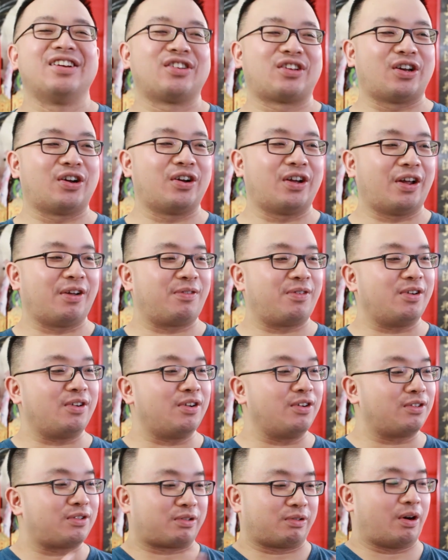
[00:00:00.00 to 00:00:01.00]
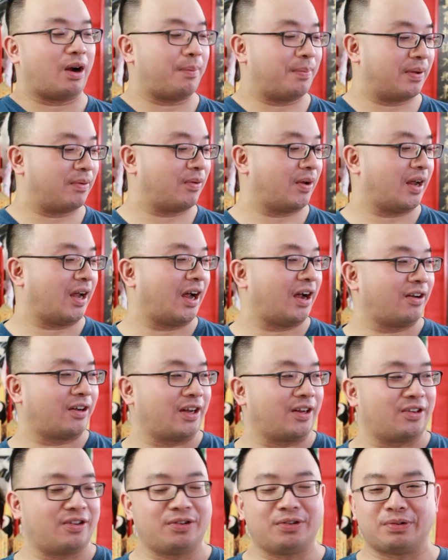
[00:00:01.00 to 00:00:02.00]
So if you don't drop it, right, how
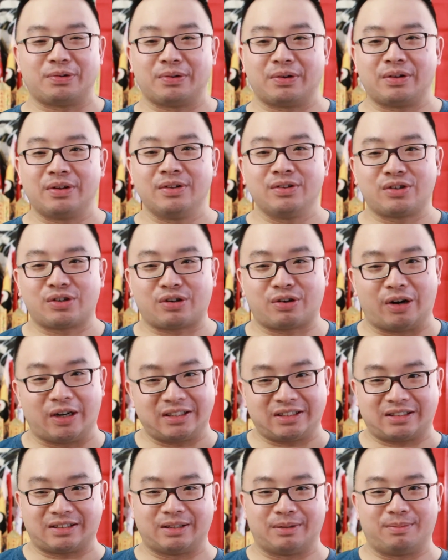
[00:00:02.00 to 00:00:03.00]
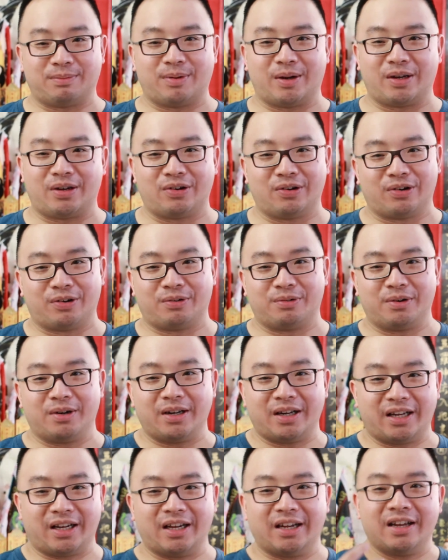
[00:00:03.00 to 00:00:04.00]
can you trust them when you're
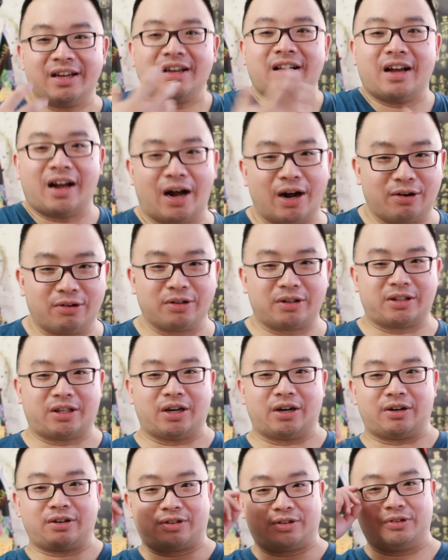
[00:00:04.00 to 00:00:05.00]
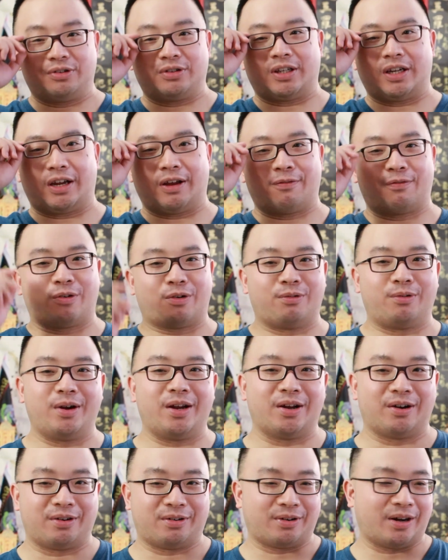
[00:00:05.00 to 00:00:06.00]
really out there using it for
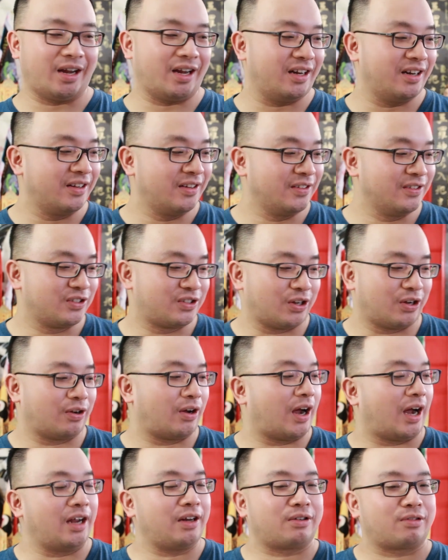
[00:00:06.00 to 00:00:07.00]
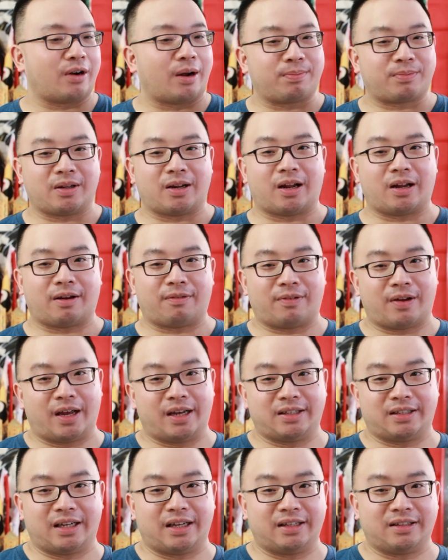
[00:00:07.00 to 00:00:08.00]
real, right? So I dropped a lot of
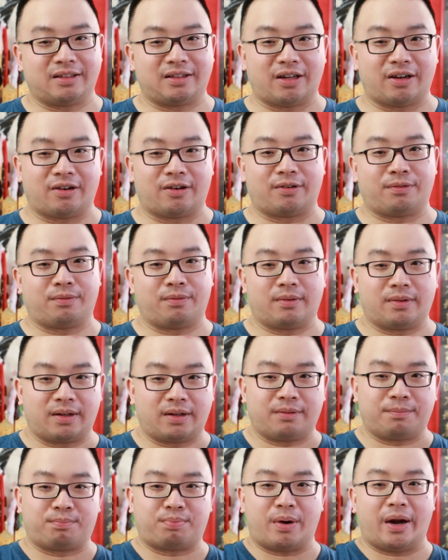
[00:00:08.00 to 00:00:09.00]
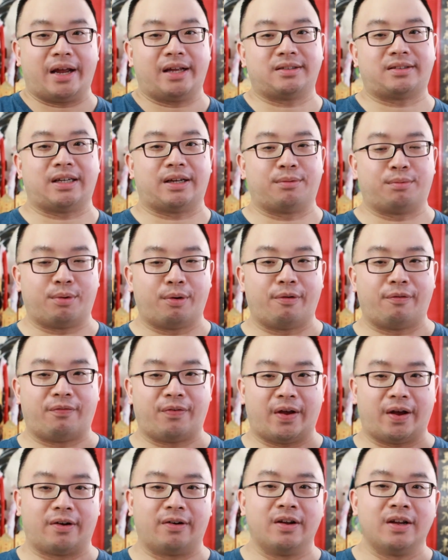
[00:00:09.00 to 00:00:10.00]
light, and there are brands that will
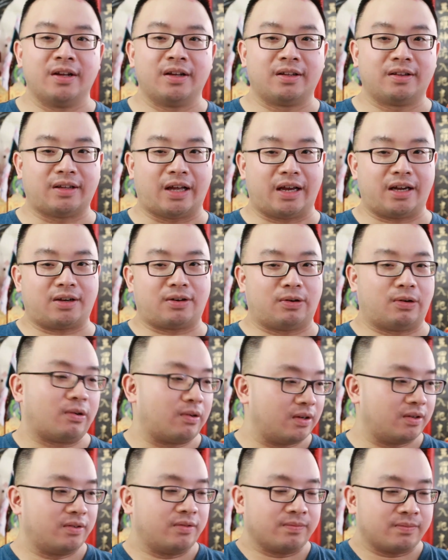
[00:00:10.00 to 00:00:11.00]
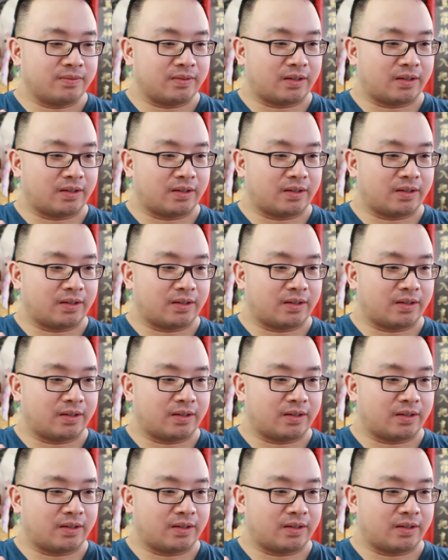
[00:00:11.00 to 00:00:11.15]
fail. Nitecore,